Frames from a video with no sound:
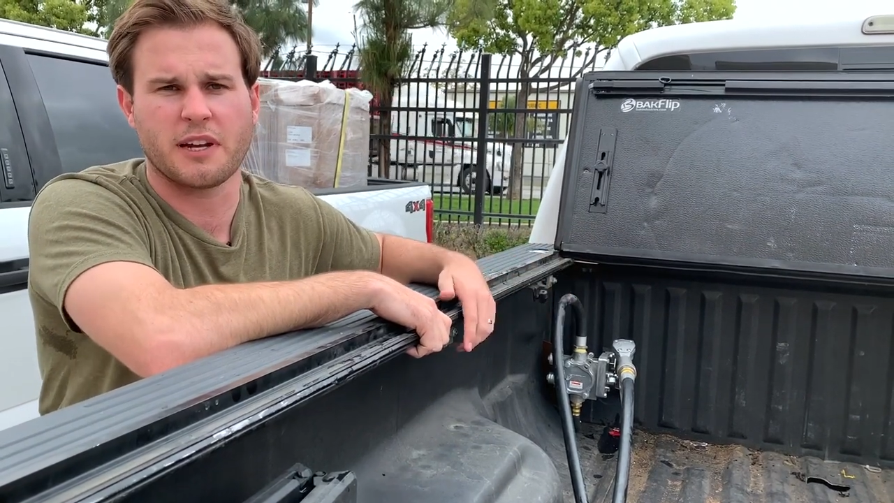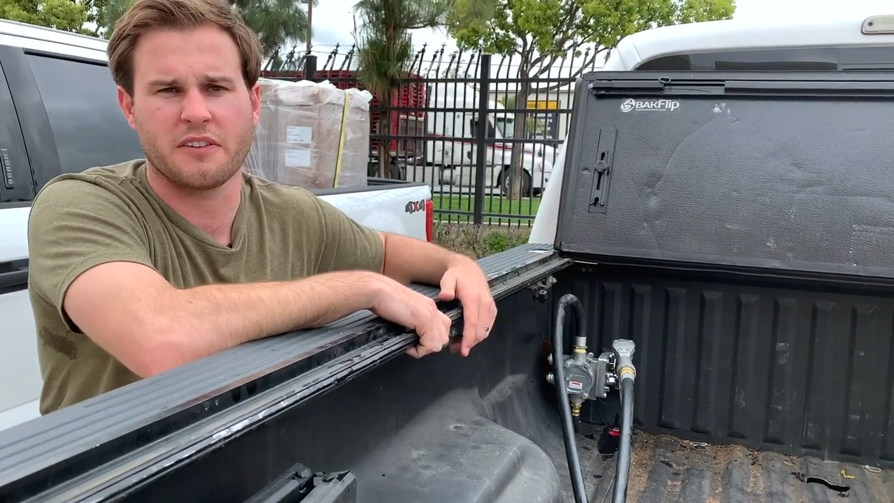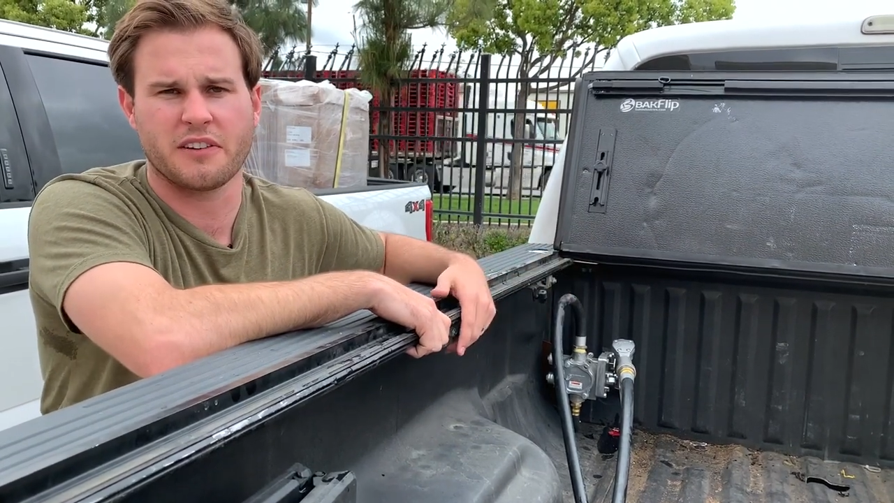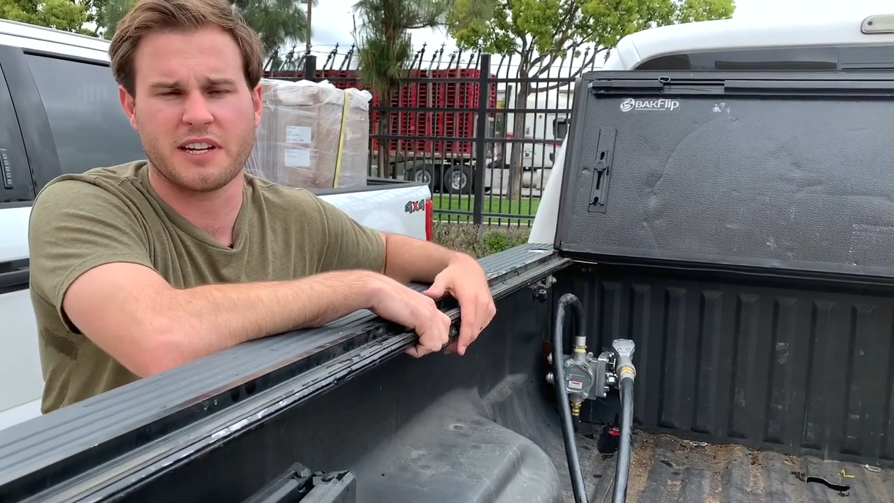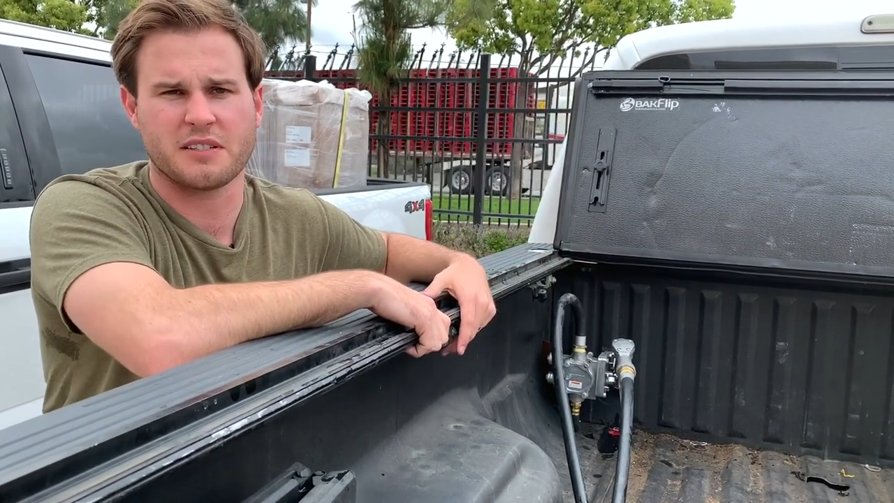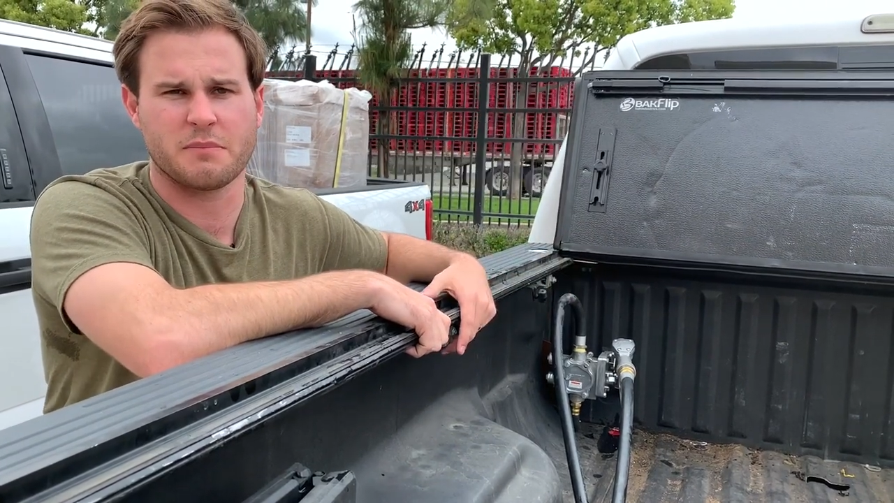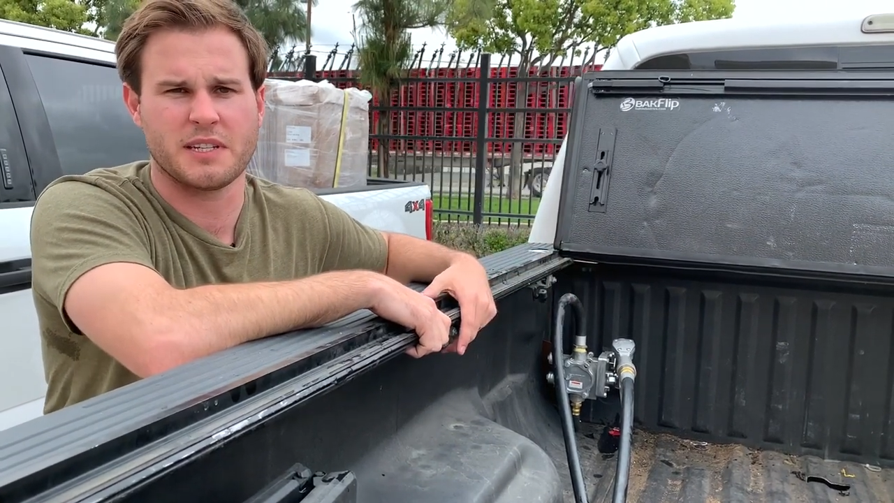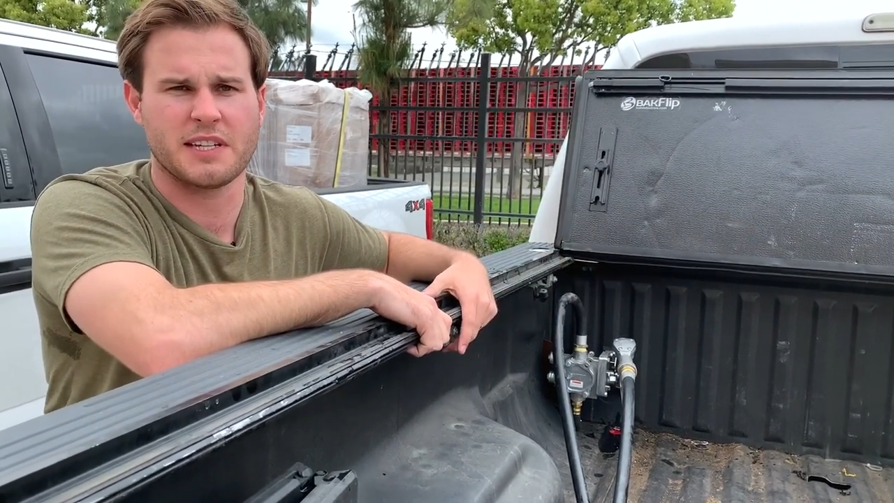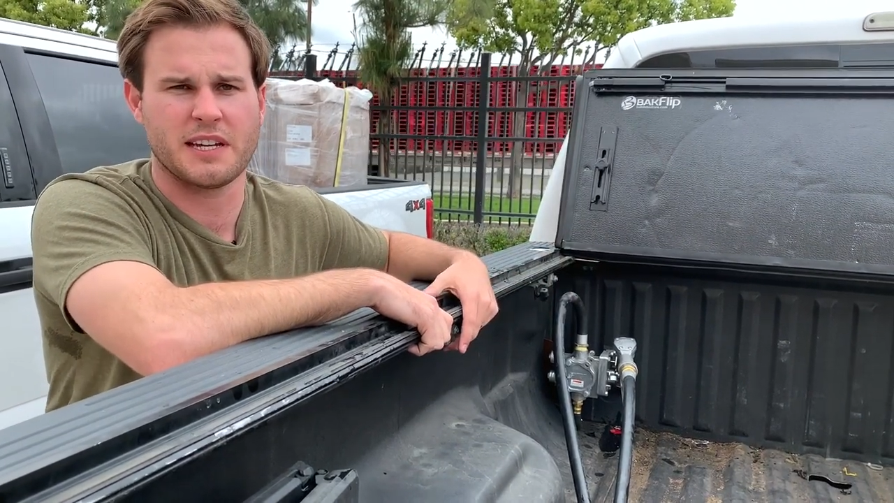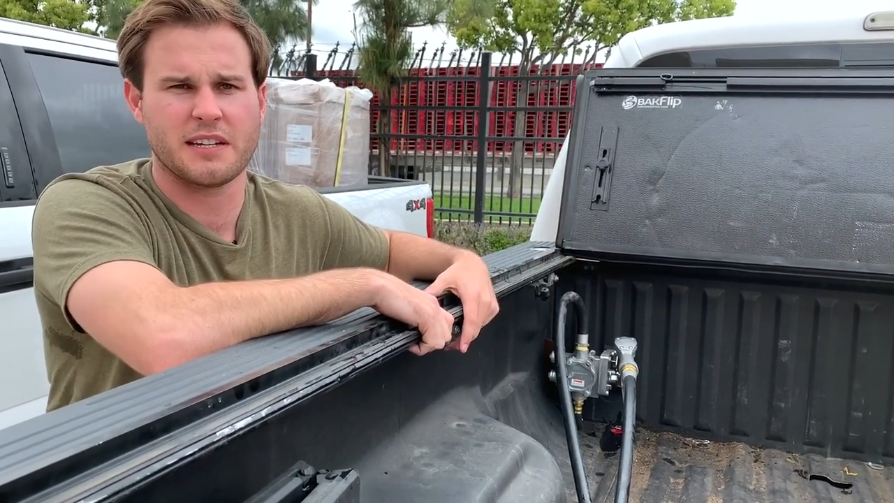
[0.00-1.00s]
out of your
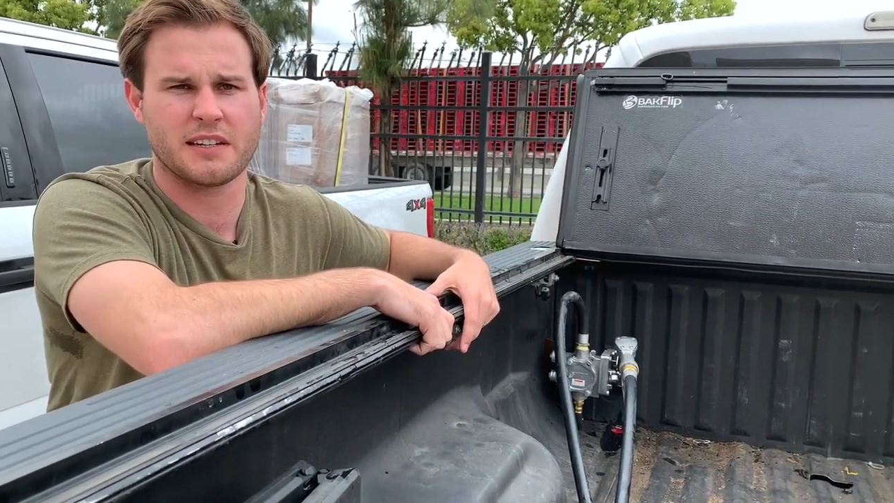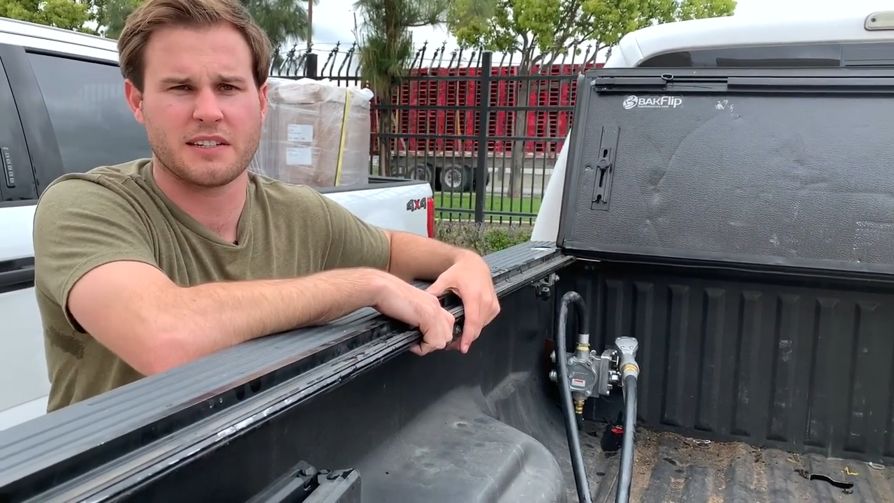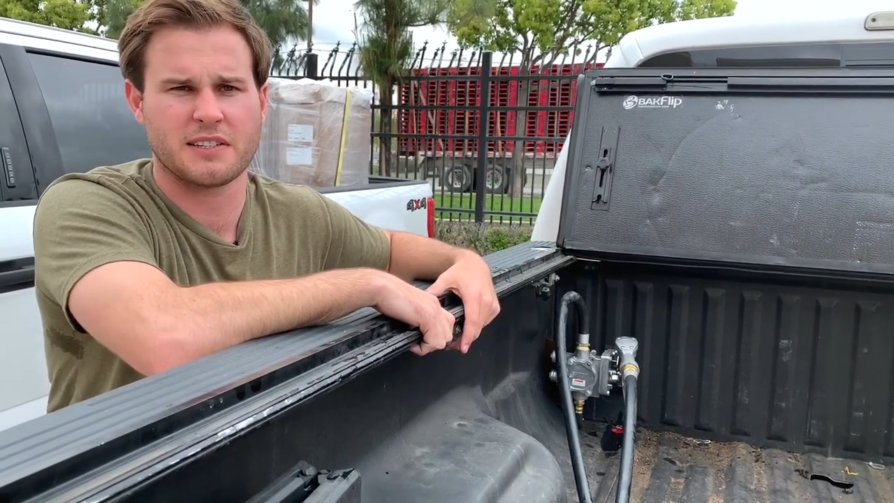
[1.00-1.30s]
S&B tank